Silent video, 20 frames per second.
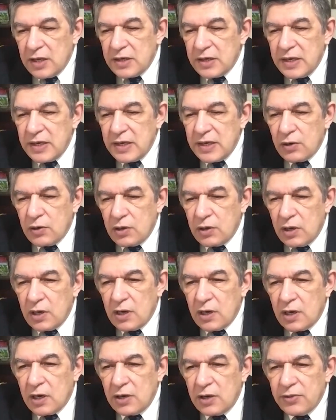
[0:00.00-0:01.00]
Now,
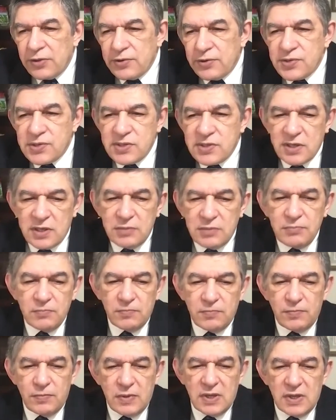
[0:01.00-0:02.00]
are there
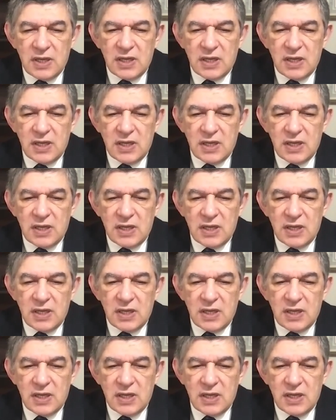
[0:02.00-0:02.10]
some